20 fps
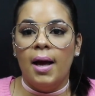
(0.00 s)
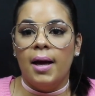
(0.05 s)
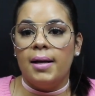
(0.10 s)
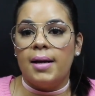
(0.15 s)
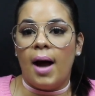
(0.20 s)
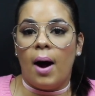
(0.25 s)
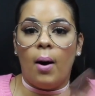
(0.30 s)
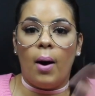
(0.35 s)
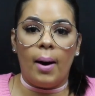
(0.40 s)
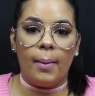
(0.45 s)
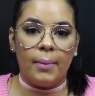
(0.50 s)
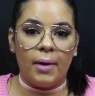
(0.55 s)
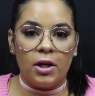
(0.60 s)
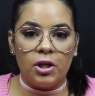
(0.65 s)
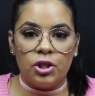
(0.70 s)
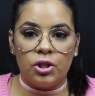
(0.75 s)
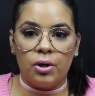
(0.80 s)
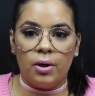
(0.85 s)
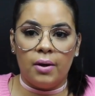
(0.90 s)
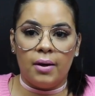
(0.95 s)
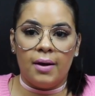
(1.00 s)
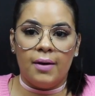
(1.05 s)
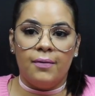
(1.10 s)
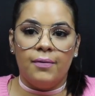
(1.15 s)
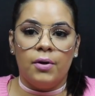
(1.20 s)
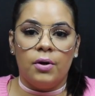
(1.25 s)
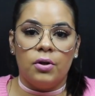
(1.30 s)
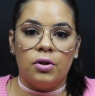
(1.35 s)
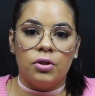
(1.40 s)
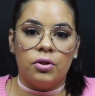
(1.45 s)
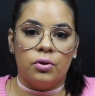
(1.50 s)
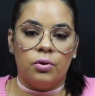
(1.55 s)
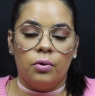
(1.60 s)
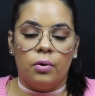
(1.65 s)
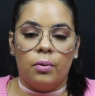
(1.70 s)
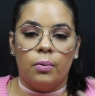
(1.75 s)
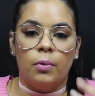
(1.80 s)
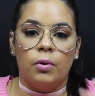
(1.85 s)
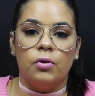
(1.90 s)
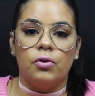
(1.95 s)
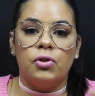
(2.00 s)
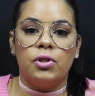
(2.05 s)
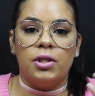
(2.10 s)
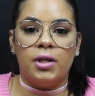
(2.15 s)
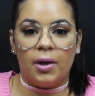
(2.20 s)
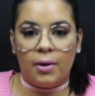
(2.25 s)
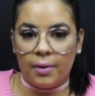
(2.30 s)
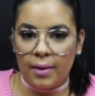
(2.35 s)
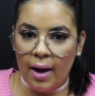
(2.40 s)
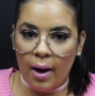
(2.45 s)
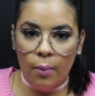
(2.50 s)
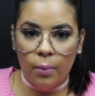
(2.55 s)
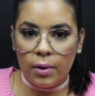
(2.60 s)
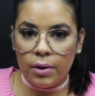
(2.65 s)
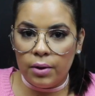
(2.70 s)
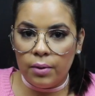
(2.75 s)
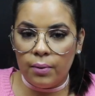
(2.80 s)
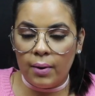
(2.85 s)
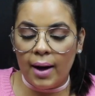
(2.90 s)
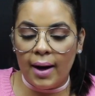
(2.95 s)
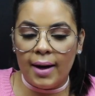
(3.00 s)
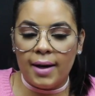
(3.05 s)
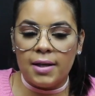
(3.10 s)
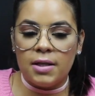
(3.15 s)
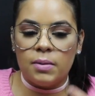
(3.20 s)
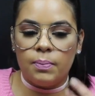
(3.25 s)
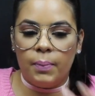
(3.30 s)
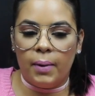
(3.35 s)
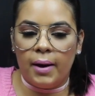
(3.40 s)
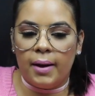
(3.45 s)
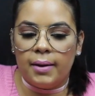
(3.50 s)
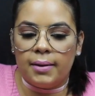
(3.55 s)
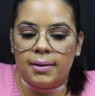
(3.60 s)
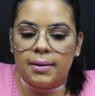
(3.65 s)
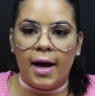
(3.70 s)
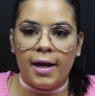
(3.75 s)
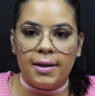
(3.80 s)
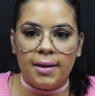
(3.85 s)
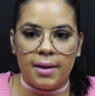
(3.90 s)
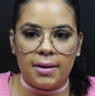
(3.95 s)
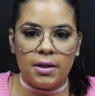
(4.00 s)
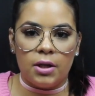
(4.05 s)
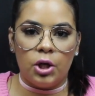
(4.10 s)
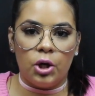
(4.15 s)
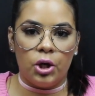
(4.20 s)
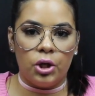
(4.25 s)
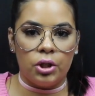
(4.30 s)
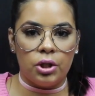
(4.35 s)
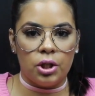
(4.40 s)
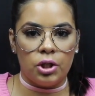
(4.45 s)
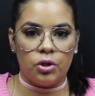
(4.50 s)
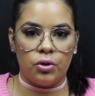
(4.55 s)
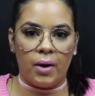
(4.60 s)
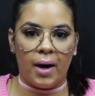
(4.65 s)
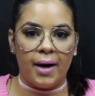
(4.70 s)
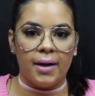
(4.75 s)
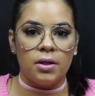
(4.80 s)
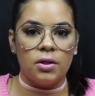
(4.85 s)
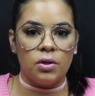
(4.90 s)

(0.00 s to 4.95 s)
Now I'm not sure if your store will share that with you guys, but it doesn't hurt to try.